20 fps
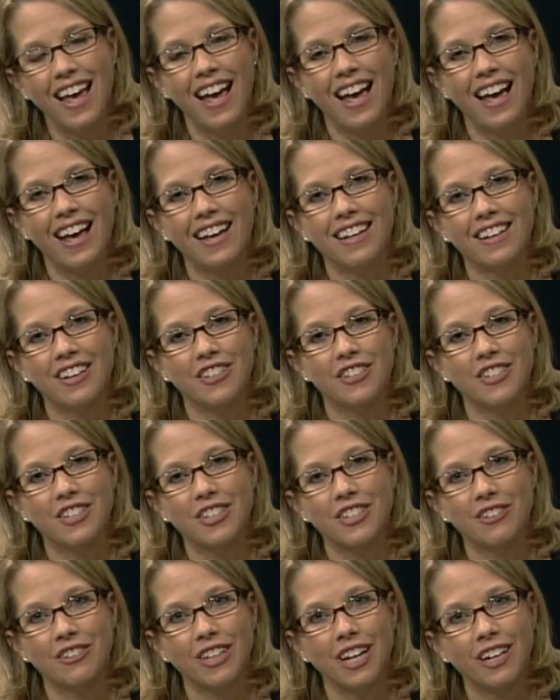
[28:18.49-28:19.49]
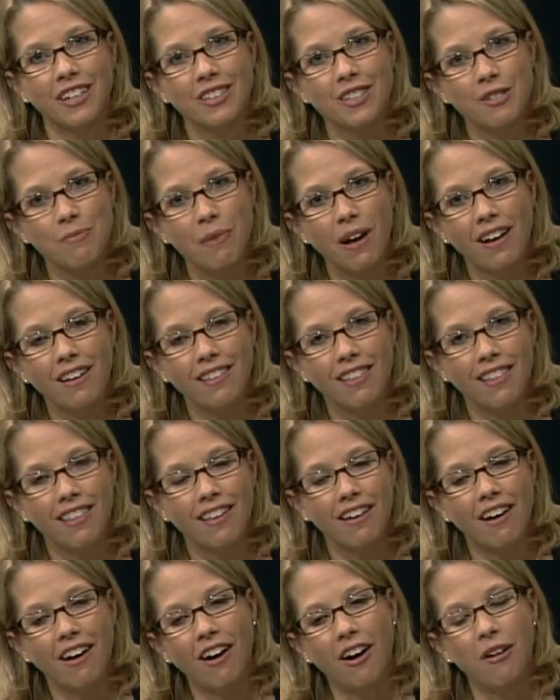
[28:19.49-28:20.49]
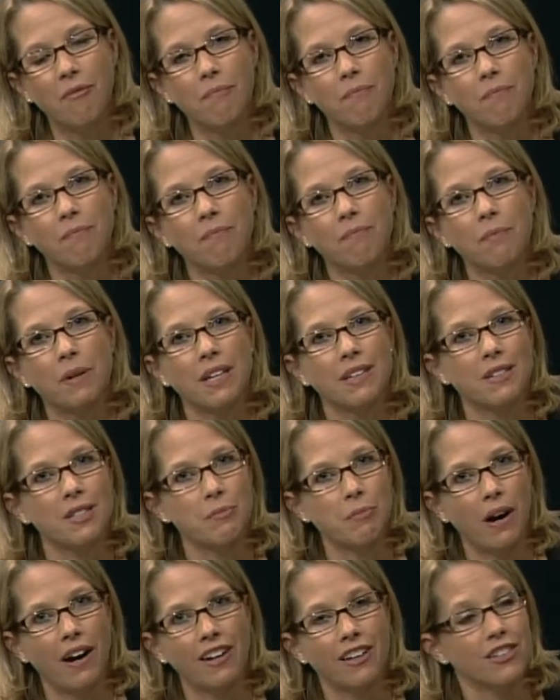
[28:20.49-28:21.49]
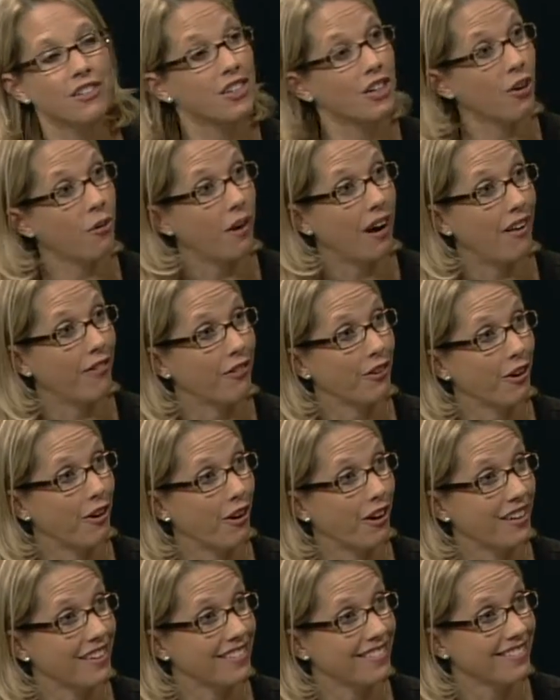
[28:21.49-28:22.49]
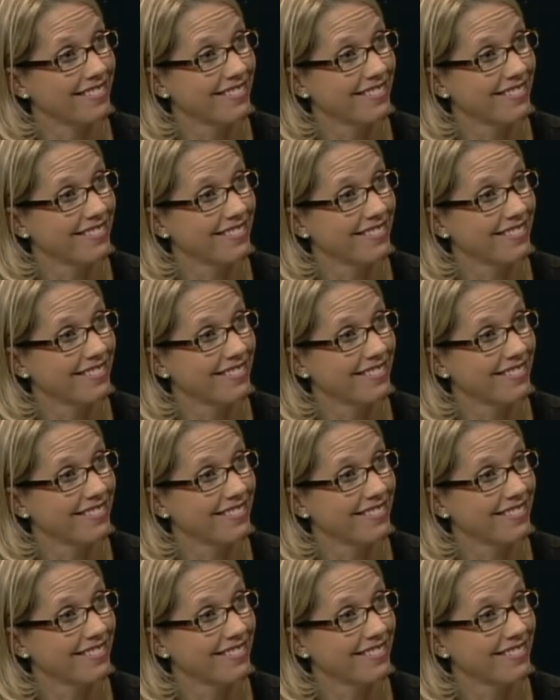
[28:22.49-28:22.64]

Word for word: And until next month, um, be inspired to go out in the garden.